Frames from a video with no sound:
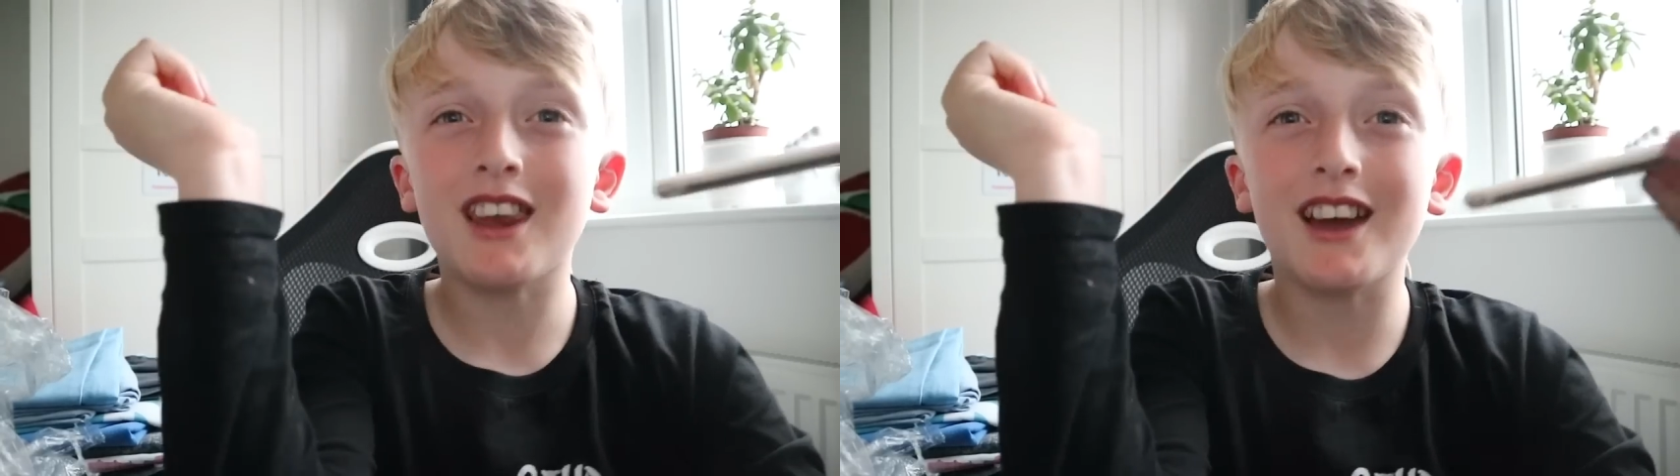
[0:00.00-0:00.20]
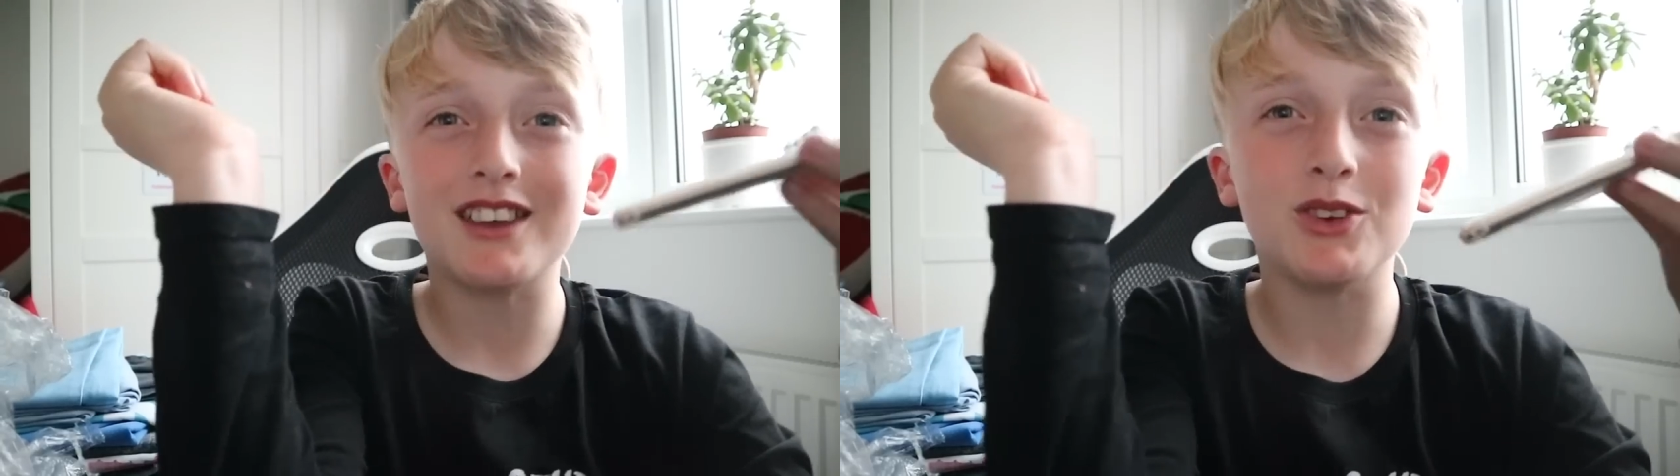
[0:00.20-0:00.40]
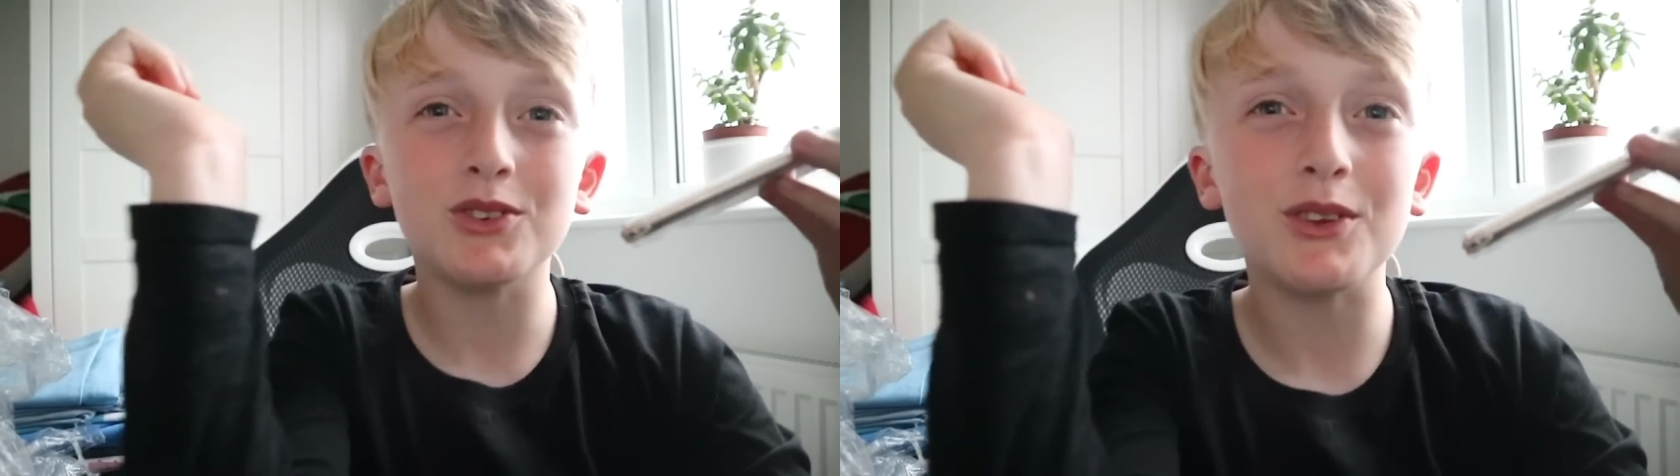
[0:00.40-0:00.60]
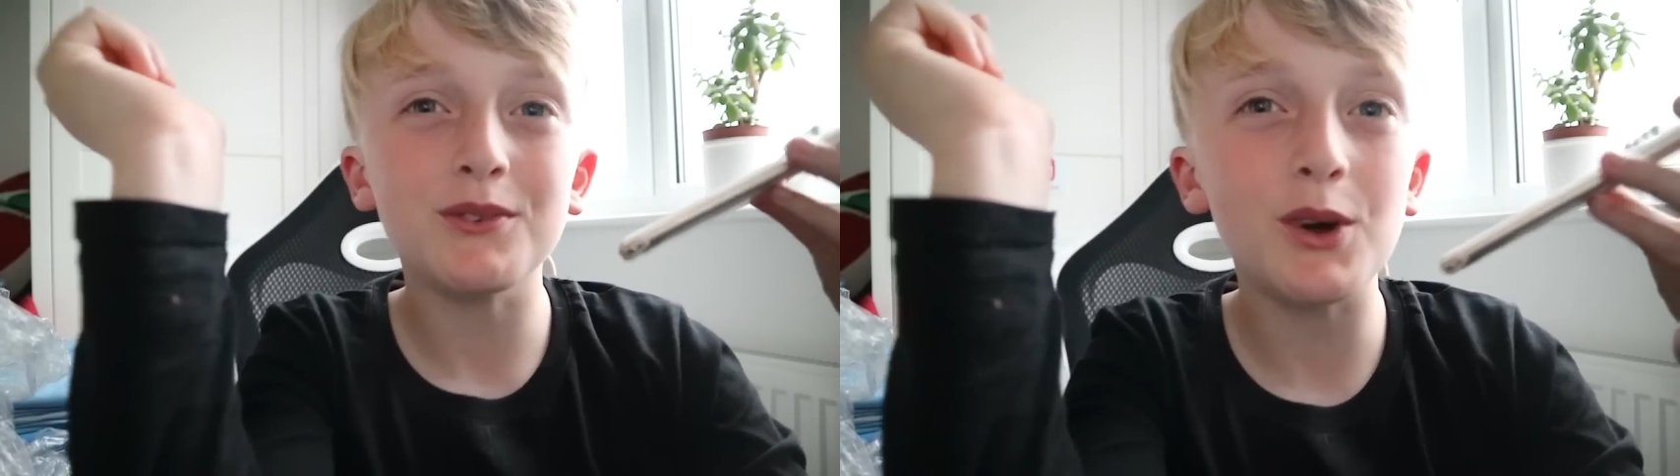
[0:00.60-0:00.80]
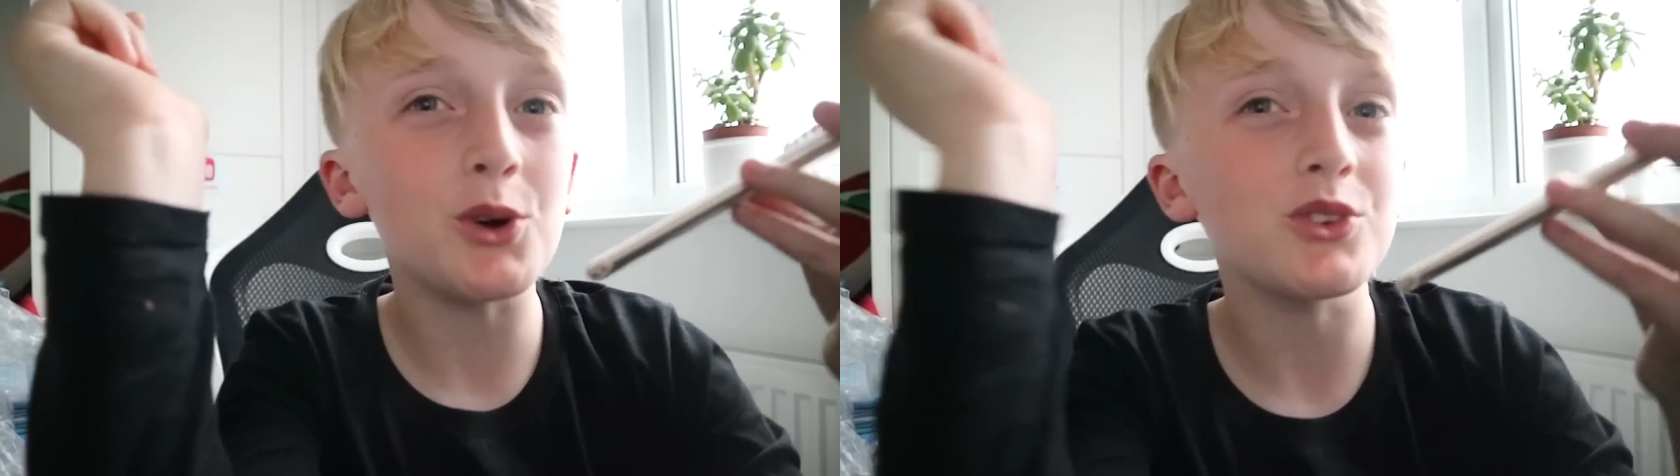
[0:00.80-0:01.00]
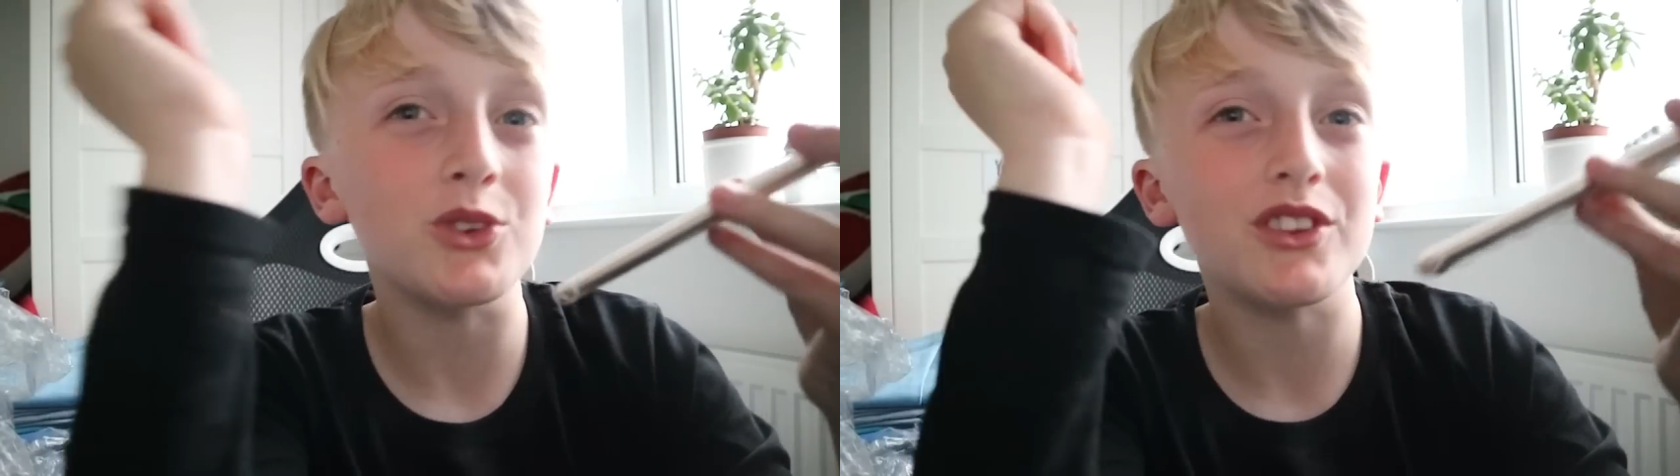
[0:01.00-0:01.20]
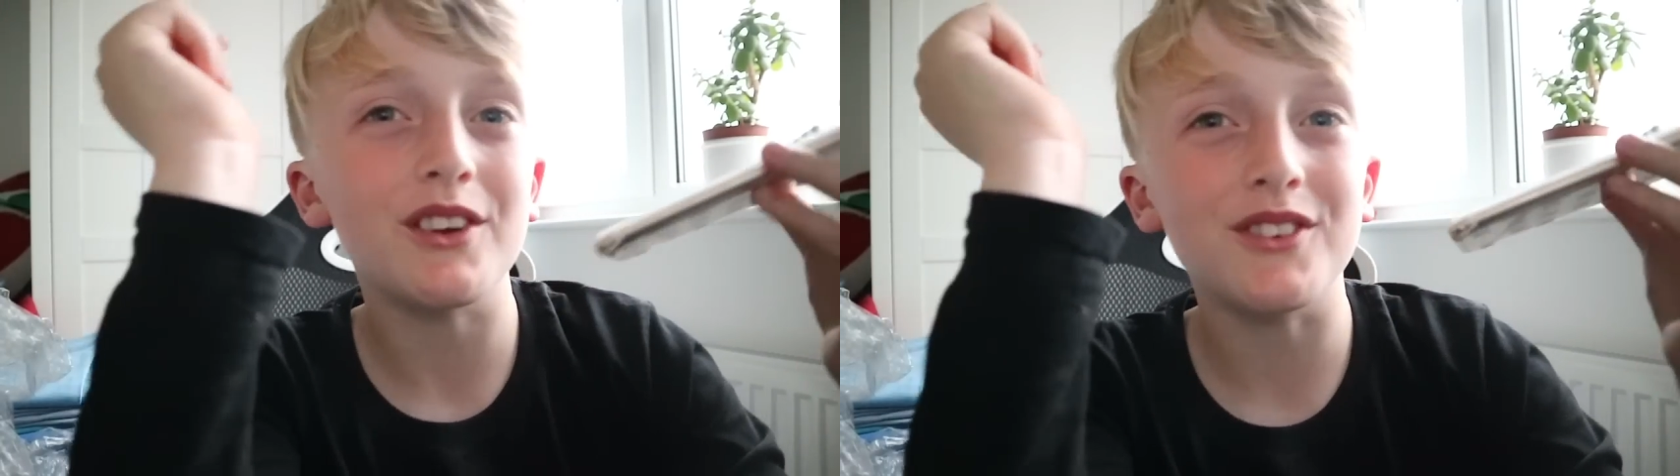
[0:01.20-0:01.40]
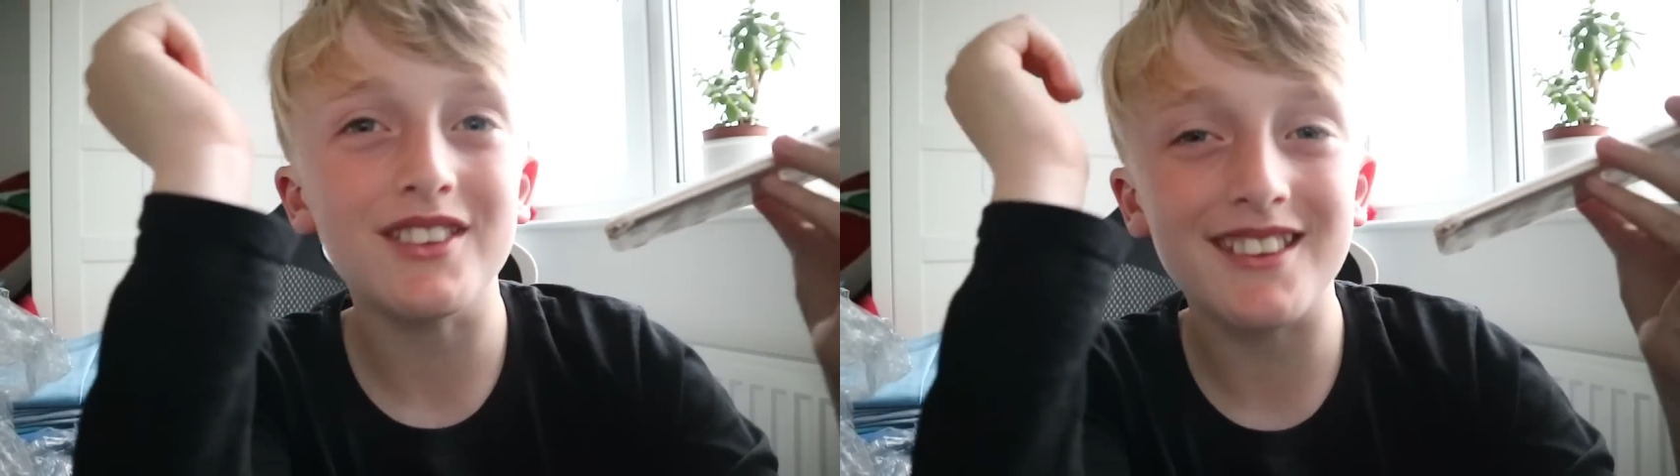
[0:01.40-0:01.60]
like, use the filters and
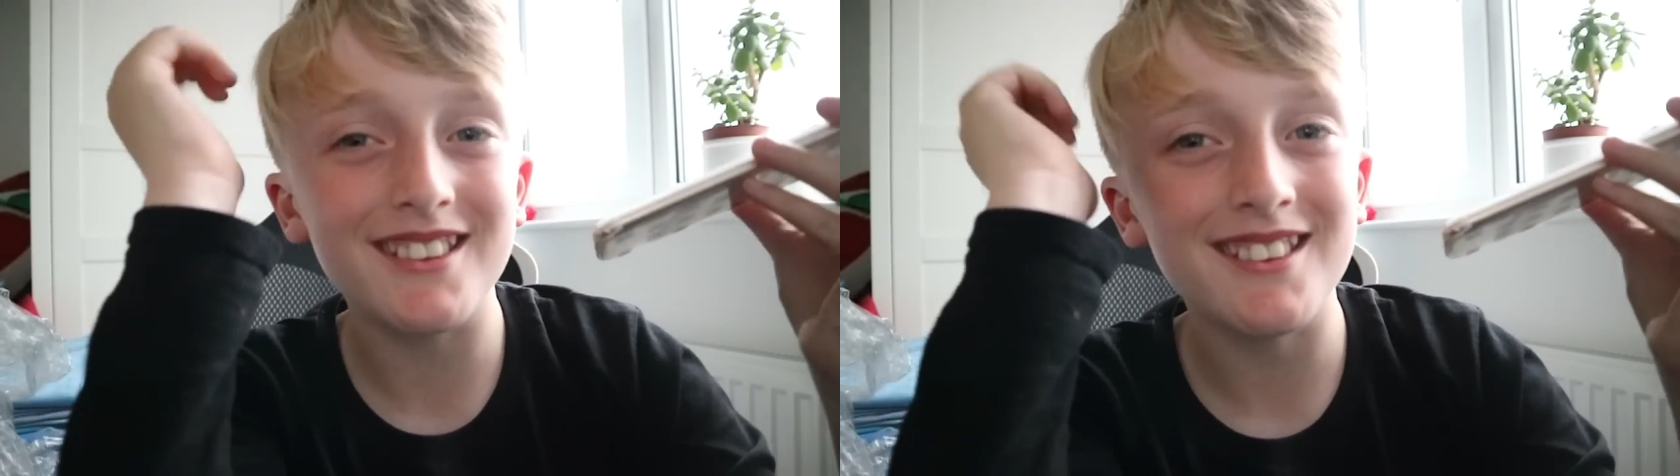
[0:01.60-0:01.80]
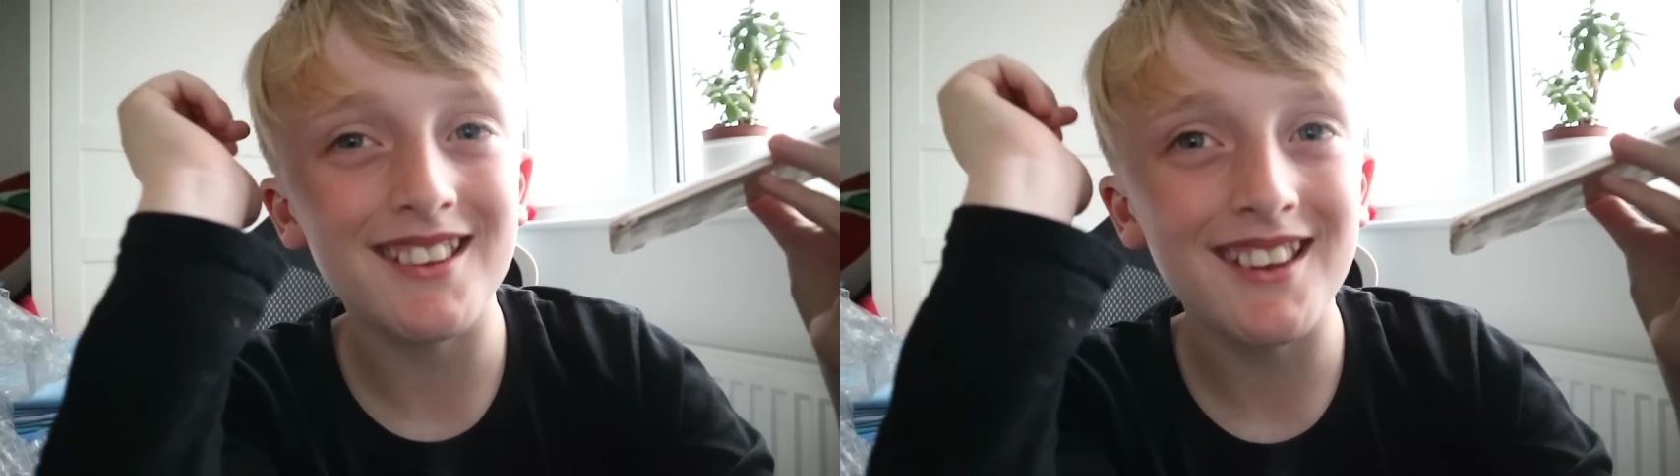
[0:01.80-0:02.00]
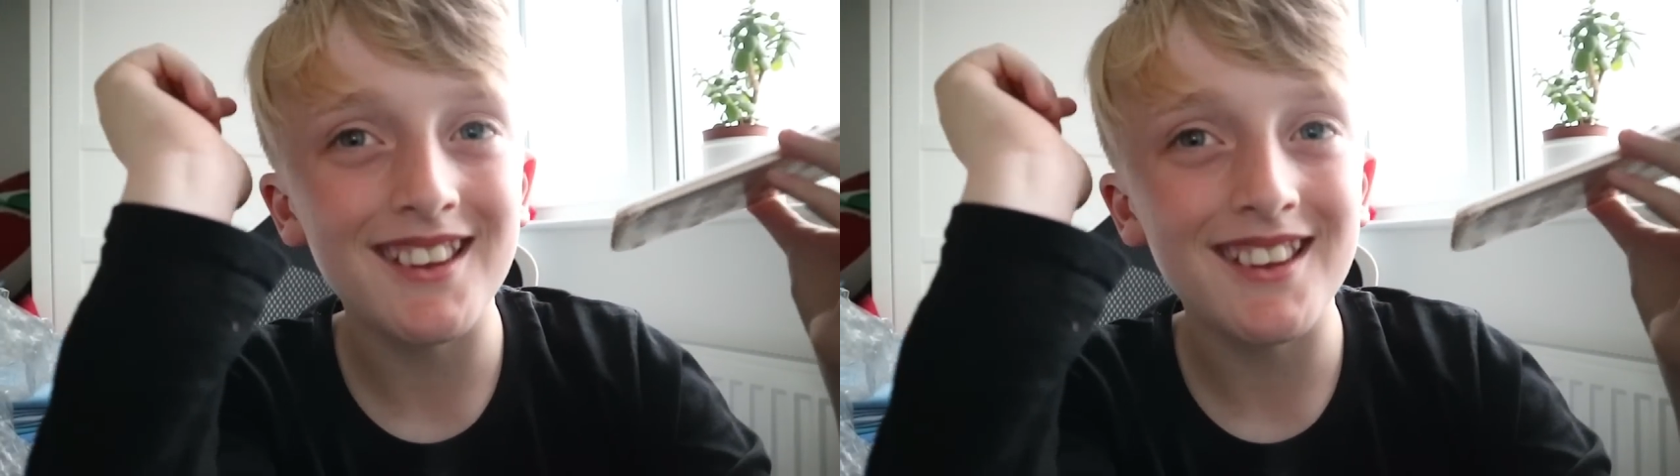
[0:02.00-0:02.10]
everything?